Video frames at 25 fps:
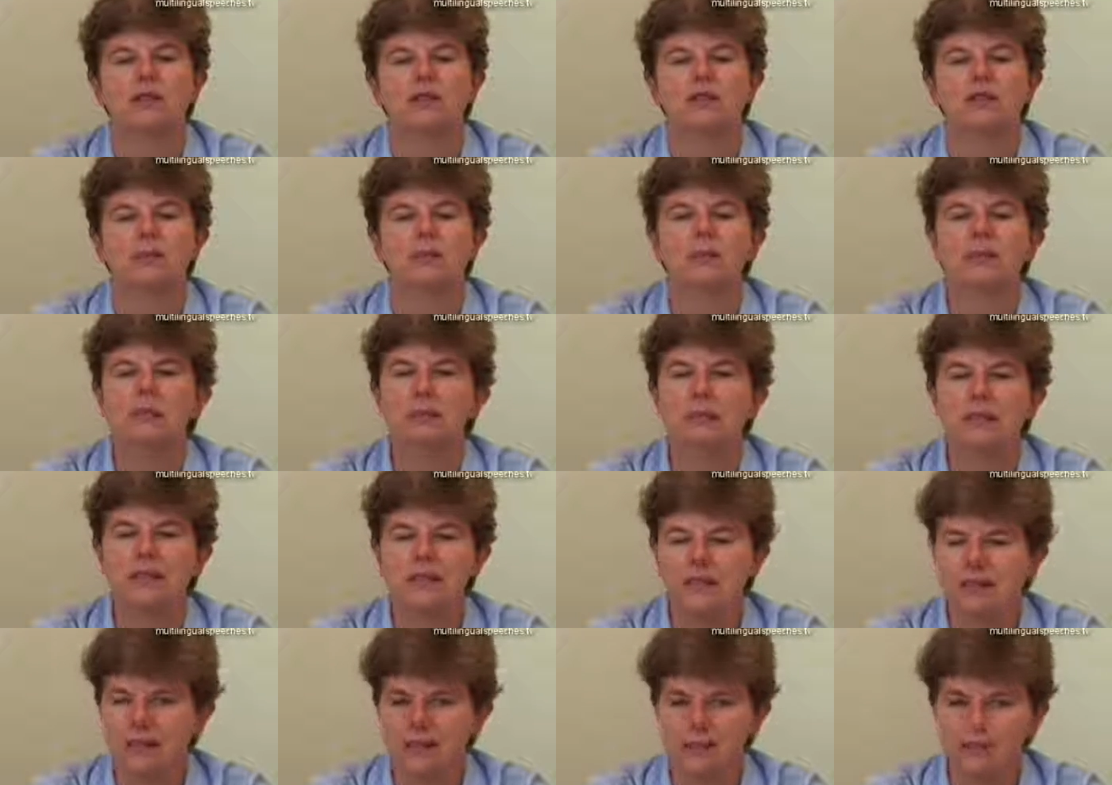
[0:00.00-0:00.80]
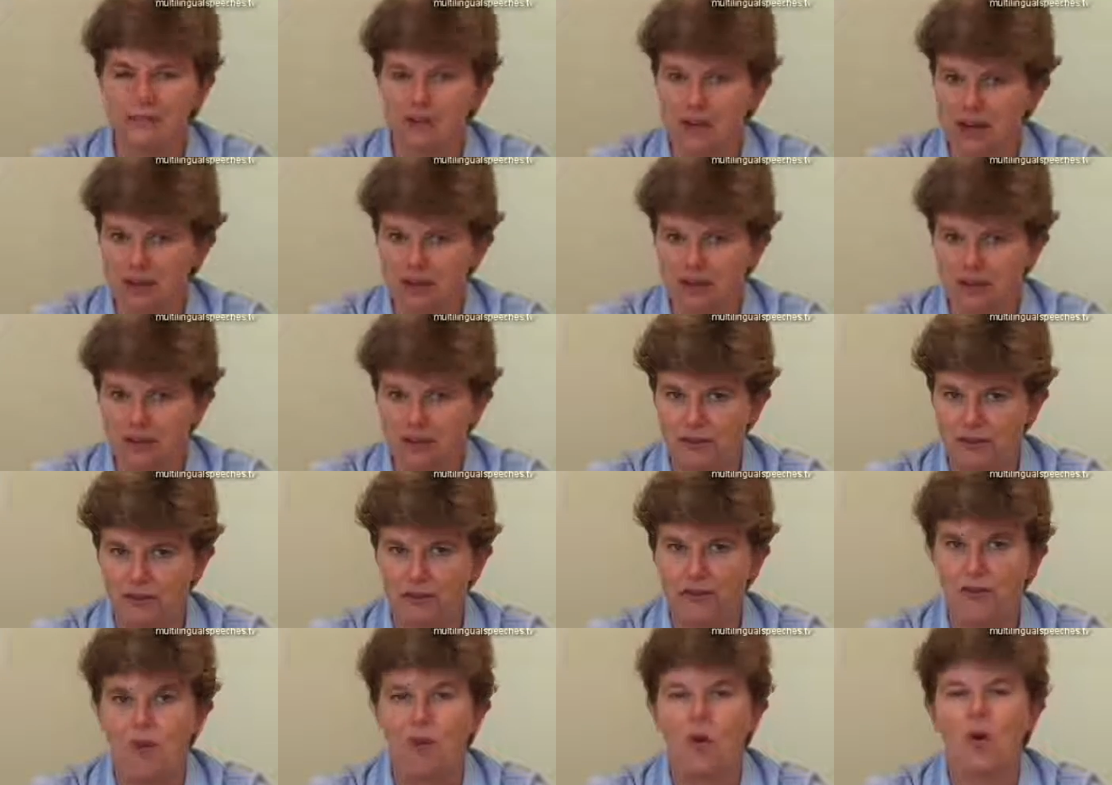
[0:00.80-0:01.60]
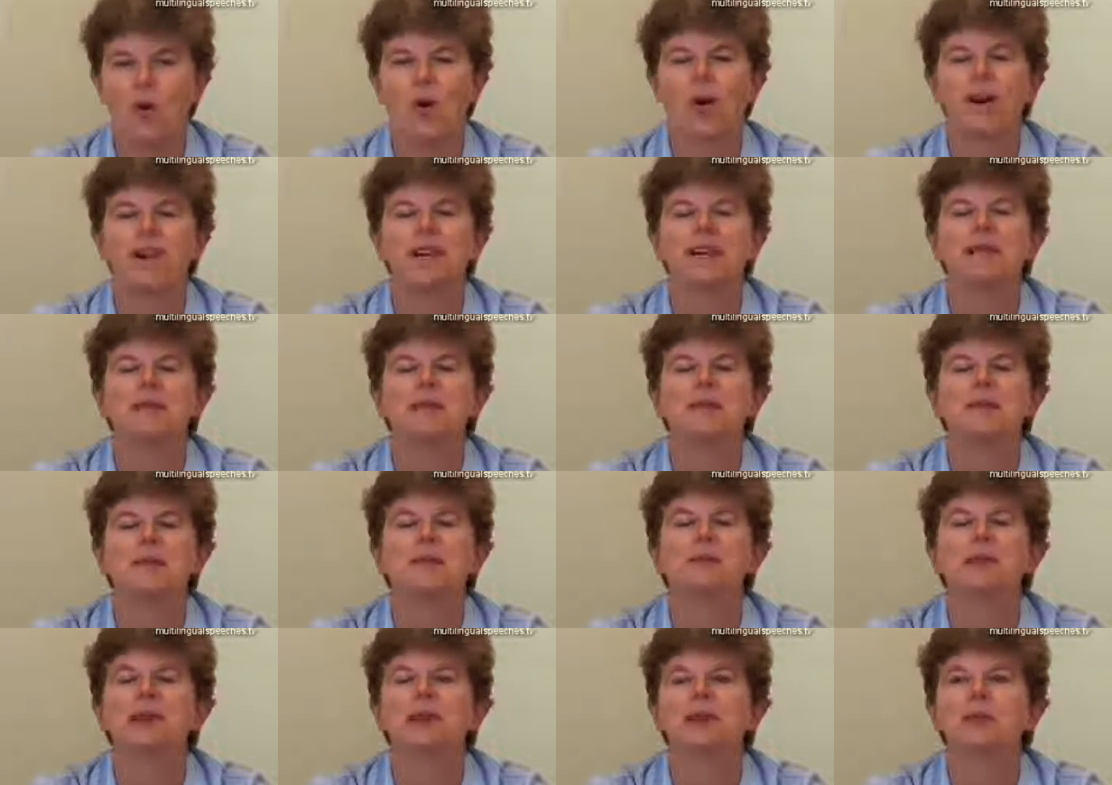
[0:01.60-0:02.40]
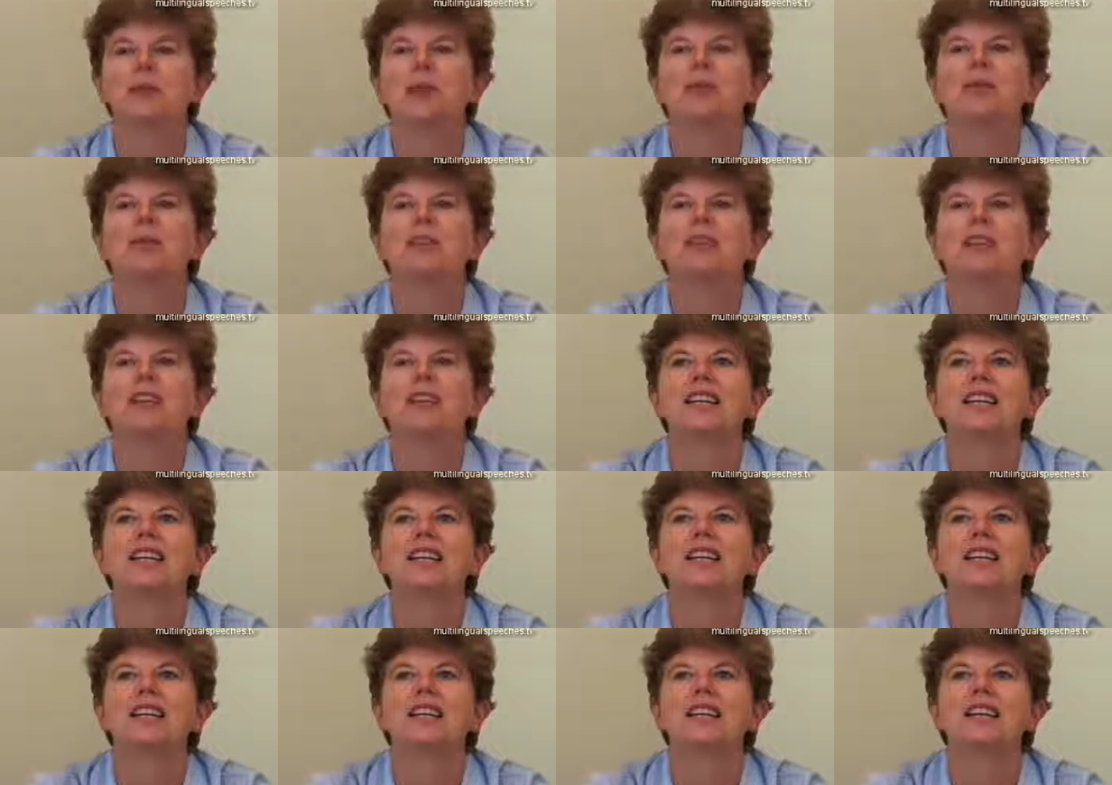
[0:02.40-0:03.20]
listening to BBC Radio 4, as is my wont,